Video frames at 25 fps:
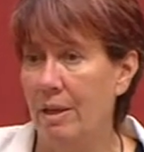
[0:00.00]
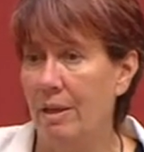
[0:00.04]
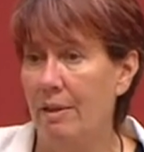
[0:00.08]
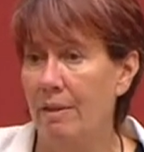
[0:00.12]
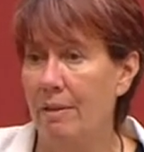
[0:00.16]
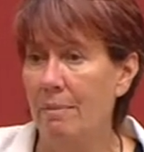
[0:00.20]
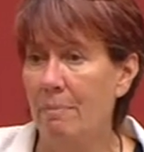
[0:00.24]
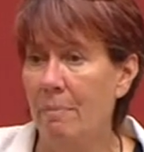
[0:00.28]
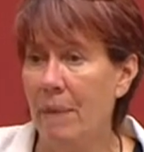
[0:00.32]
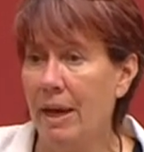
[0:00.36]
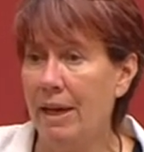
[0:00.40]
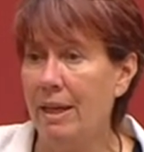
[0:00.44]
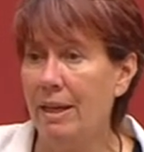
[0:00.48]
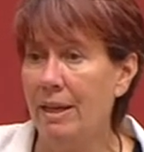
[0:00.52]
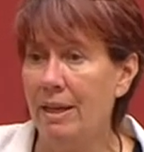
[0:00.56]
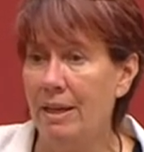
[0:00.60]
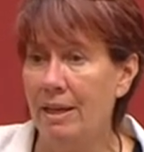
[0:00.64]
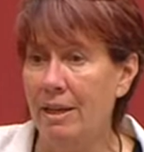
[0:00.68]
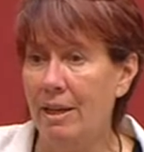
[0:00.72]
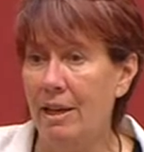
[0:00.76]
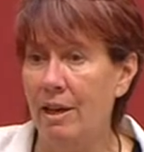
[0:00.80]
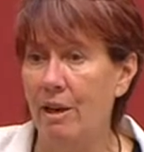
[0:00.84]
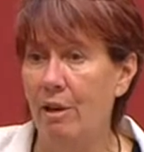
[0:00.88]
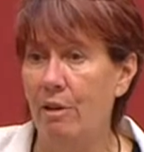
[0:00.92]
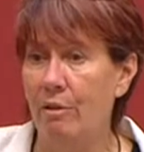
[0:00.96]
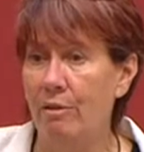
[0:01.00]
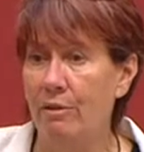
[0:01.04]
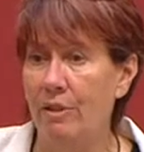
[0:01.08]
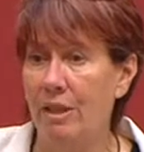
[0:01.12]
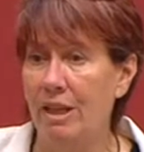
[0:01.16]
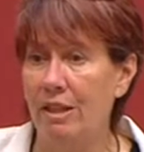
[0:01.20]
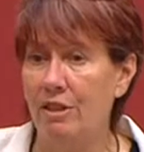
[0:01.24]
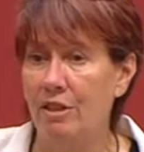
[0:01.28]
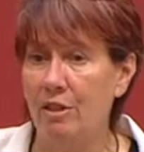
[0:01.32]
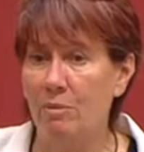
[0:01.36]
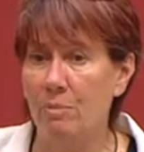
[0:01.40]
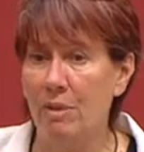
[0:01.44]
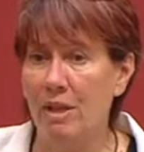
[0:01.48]
The money in health
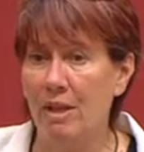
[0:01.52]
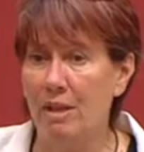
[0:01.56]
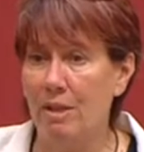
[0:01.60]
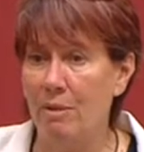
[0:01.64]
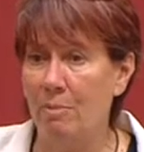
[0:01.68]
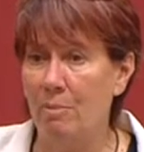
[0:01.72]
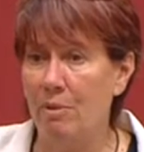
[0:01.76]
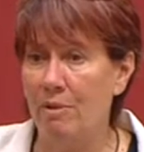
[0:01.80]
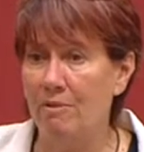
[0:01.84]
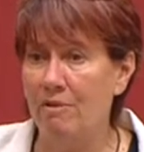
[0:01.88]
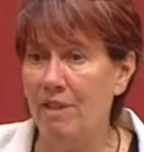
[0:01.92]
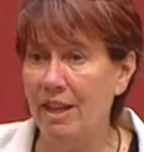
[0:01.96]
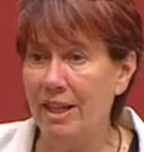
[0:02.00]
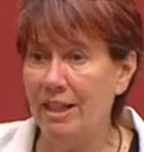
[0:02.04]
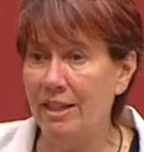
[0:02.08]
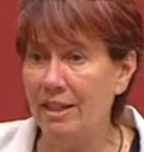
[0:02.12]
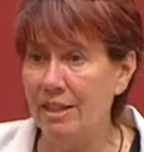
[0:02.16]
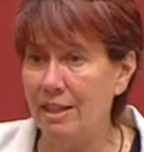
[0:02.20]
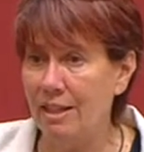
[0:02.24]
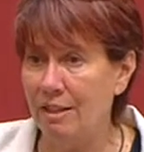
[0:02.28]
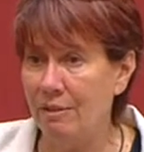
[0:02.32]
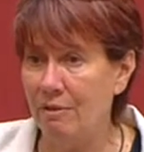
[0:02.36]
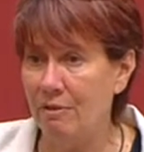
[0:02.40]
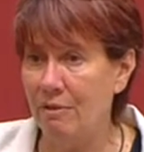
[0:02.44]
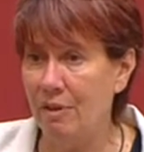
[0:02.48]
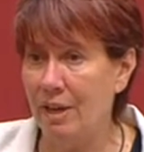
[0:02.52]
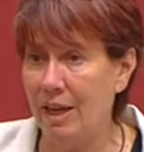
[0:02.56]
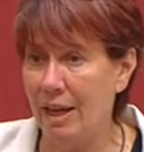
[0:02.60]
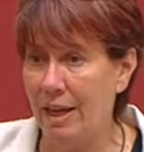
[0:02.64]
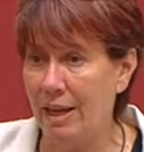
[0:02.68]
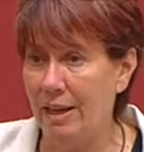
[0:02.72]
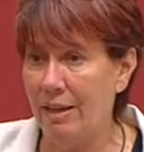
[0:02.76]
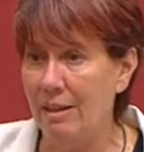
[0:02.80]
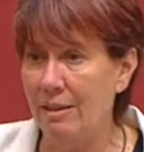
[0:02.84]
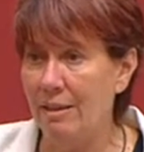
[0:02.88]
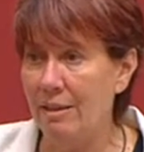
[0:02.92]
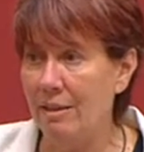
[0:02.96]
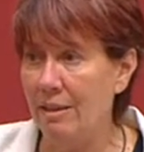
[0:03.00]
needs to be at the preventative
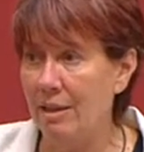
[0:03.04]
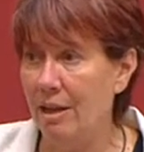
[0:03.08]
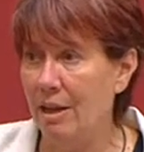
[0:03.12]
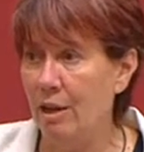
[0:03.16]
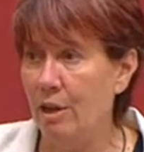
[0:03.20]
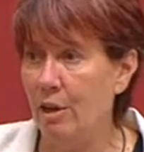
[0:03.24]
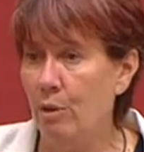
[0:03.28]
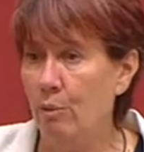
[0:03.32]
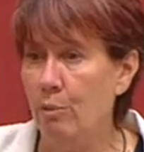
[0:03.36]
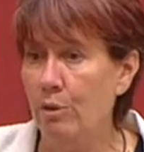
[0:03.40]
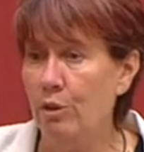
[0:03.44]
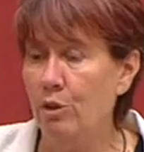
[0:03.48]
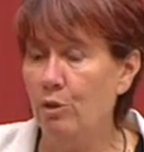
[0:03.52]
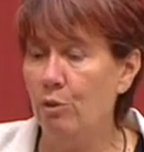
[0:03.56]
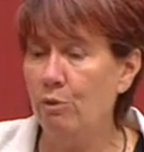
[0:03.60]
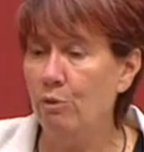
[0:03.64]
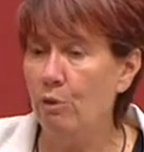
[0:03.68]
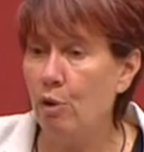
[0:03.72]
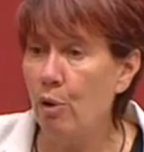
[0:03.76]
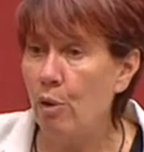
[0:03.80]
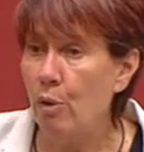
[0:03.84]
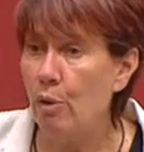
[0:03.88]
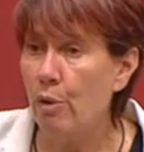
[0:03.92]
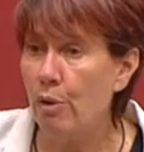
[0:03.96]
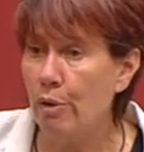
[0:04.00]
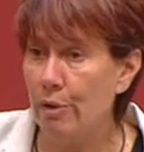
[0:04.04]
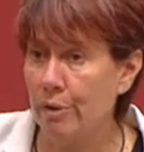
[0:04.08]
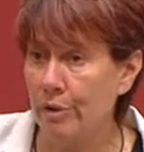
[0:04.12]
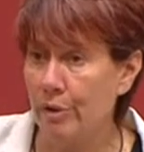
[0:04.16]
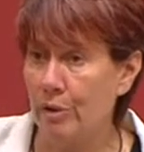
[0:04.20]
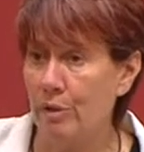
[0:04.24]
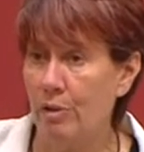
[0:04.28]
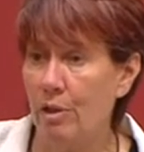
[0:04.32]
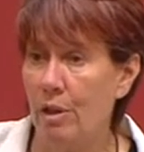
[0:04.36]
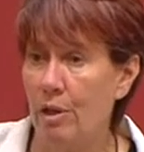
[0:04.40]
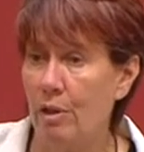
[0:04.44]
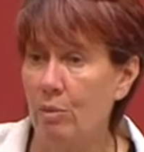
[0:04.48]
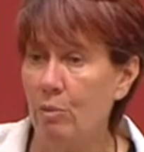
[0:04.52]
end, which of
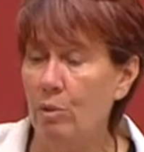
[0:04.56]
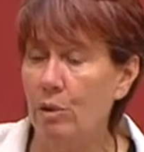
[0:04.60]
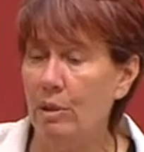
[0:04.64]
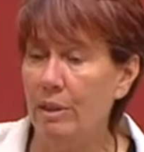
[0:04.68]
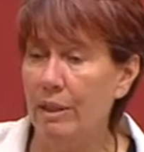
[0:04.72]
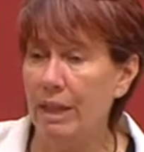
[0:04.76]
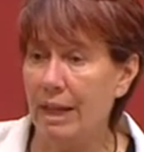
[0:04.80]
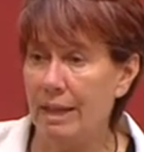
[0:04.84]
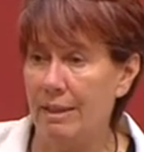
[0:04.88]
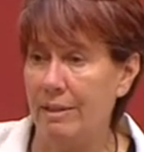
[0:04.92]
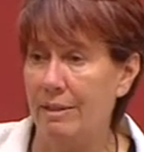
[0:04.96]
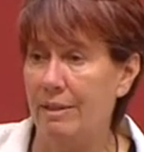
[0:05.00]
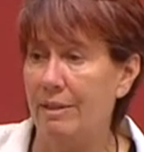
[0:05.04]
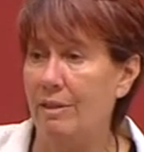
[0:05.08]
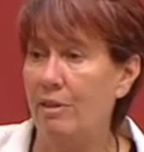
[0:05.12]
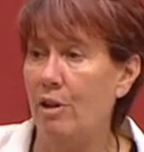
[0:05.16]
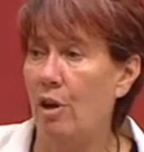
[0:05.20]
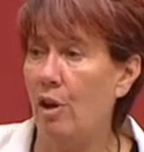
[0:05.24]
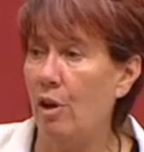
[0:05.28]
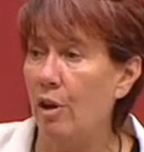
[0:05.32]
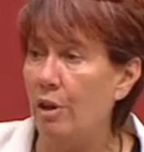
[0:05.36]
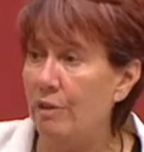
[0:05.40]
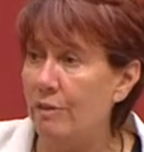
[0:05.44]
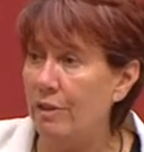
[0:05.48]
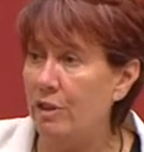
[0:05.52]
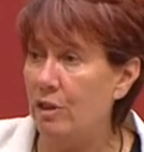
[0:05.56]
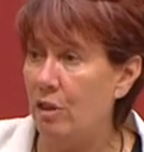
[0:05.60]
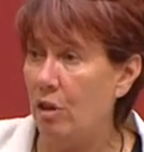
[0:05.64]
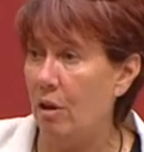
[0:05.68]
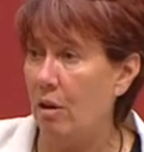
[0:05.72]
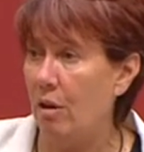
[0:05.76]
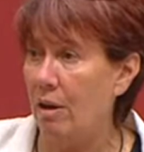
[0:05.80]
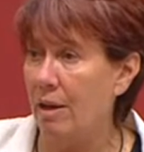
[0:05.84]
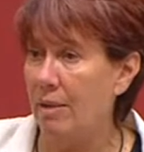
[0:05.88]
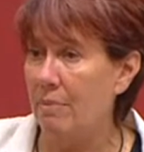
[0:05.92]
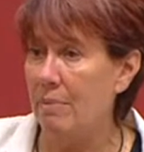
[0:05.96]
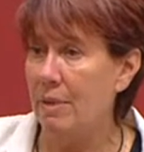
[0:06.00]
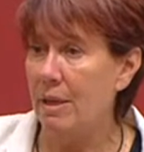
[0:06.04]
course will lessen over
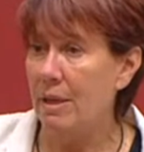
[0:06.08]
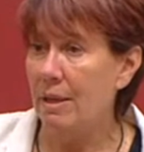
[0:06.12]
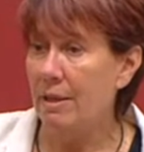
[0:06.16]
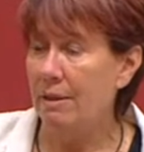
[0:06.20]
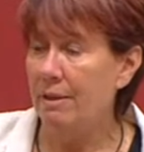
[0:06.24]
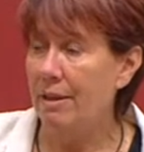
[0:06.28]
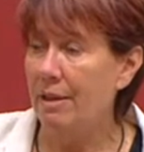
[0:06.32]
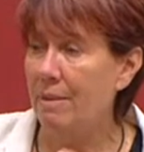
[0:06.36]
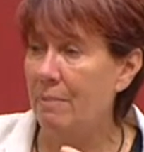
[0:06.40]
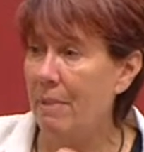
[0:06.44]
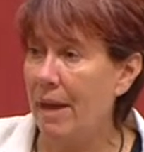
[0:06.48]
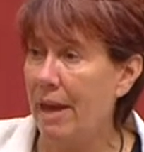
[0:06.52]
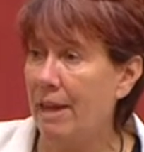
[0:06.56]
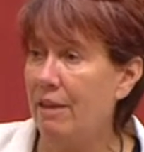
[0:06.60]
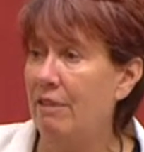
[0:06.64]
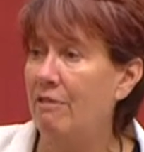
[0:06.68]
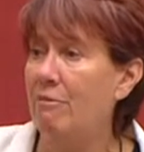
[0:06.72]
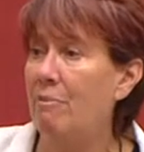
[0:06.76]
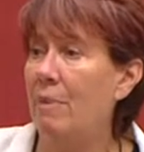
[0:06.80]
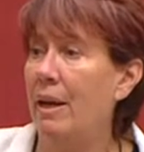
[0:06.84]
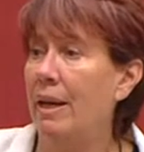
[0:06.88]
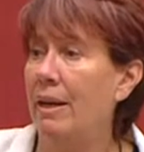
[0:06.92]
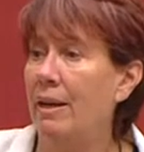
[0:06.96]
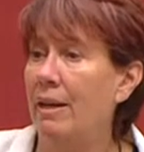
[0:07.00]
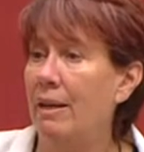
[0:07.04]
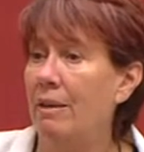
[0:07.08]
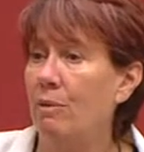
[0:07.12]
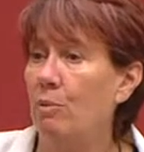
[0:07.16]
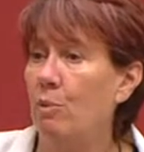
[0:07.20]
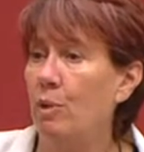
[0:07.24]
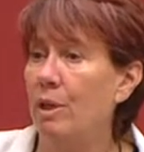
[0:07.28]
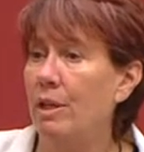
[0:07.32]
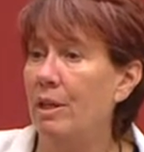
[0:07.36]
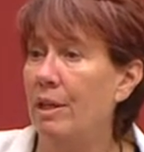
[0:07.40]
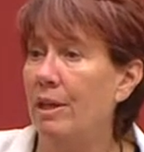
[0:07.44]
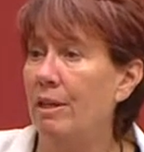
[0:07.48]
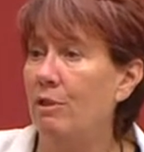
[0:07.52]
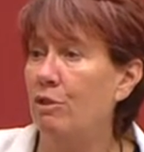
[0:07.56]
time the amount of money
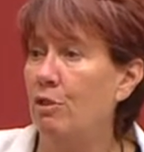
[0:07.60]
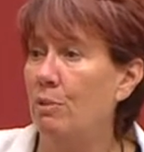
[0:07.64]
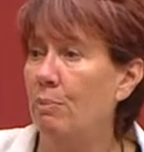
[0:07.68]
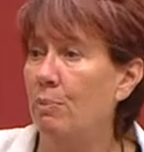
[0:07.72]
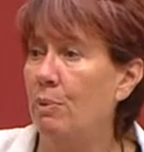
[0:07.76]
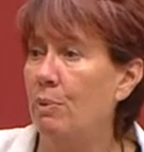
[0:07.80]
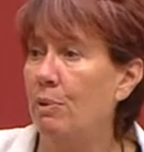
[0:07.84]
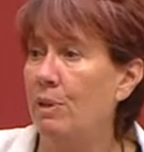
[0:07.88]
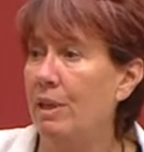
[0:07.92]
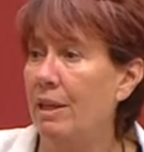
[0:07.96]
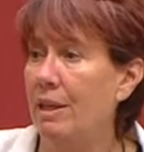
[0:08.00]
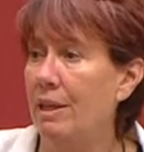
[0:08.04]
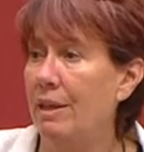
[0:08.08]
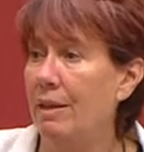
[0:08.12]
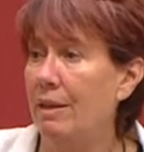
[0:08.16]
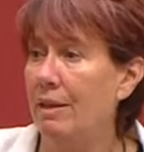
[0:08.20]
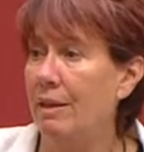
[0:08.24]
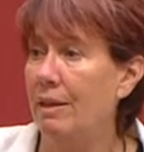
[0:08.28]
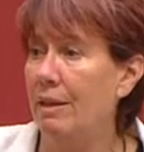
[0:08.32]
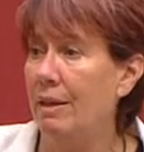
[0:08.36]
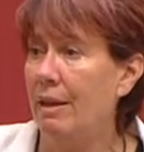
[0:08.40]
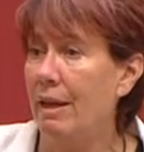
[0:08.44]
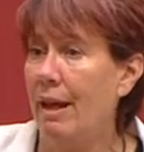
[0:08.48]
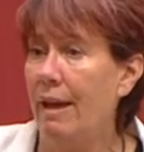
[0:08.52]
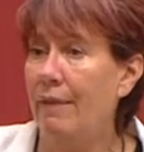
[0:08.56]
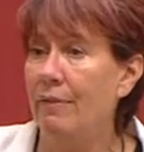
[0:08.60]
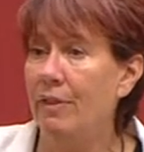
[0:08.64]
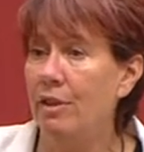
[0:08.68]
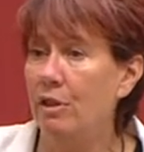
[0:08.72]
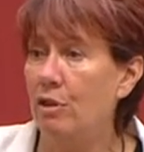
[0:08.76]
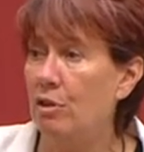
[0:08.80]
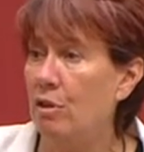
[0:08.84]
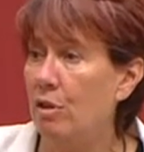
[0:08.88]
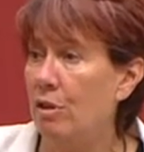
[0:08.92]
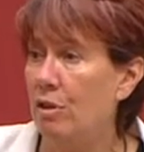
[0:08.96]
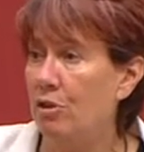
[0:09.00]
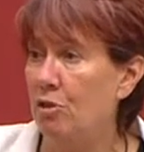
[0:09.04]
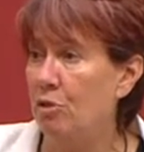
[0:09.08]
we need to put in at the
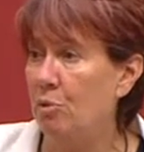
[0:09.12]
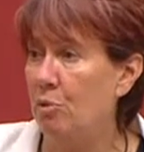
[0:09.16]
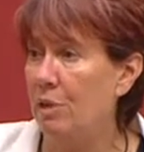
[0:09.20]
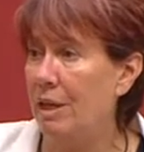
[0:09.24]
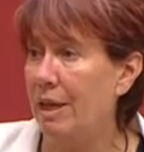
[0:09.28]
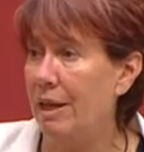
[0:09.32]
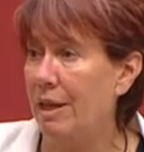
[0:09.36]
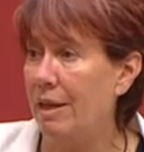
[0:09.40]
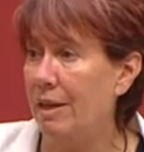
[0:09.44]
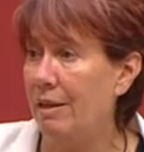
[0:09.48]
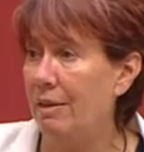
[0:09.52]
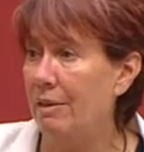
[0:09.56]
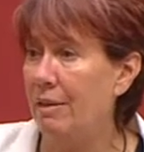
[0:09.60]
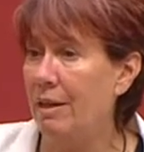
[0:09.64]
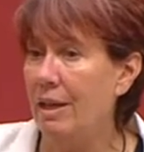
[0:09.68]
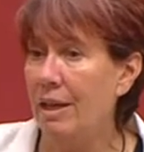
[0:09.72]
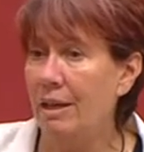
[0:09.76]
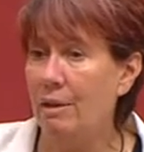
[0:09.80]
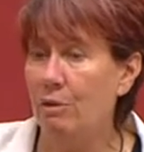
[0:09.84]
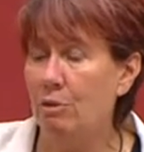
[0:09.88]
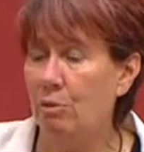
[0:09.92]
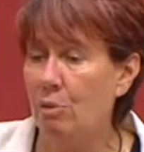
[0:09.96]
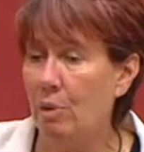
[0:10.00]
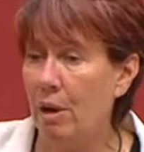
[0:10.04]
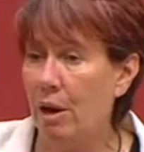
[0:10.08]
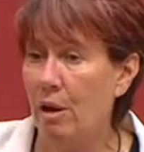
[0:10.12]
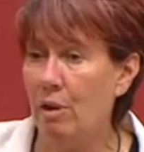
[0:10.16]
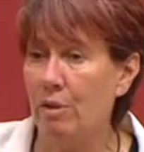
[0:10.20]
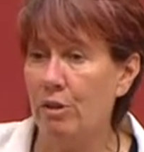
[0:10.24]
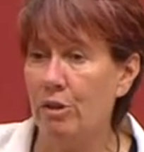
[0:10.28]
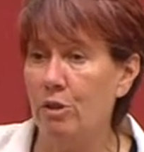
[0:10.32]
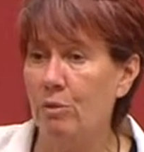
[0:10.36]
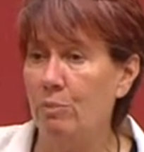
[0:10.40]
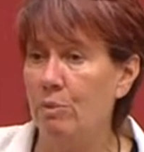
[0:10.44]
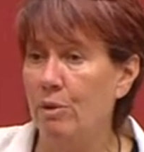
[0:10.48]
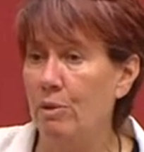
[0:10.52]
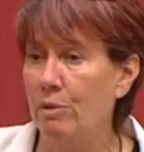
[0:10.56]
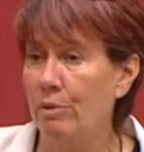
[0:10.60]
tertiary end through our
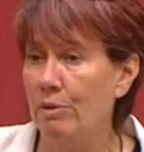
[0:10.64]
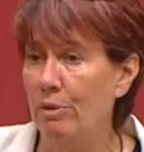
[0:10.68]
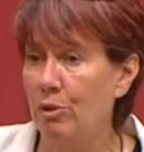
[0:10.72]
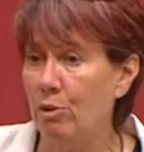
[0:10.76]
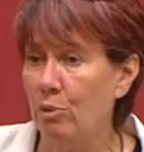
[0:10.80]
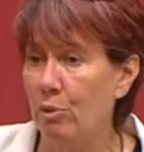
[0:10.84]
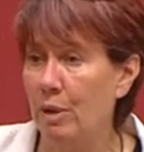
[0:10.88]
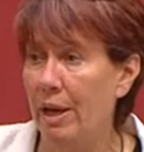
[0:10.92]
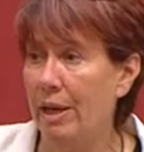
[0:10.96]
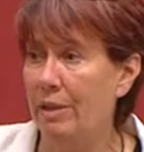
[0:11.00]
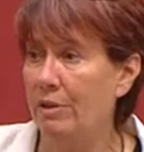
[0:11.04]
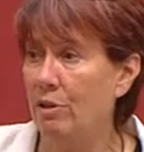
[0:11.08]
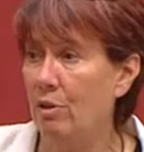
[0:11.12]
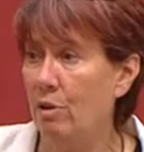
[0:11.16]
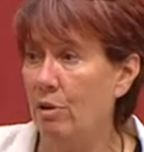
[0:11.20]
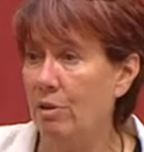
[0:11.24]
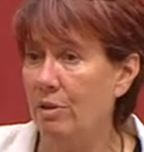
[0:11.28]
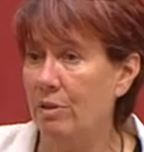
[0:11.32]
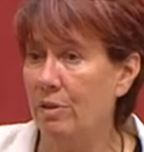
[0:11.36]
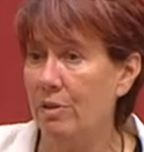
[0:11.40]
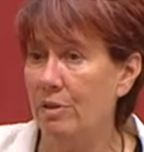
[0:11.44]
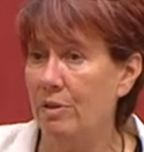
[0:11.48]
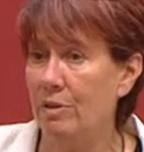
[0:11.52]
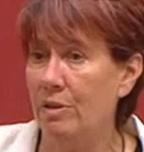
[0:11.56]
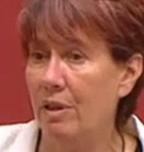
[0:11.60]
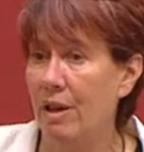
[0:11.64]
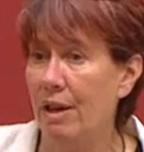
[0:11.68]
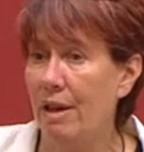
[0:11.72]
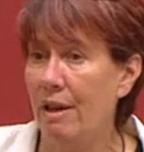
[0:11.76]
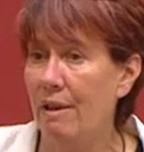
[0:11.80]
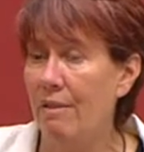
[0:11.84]
hospitals, through our doctors.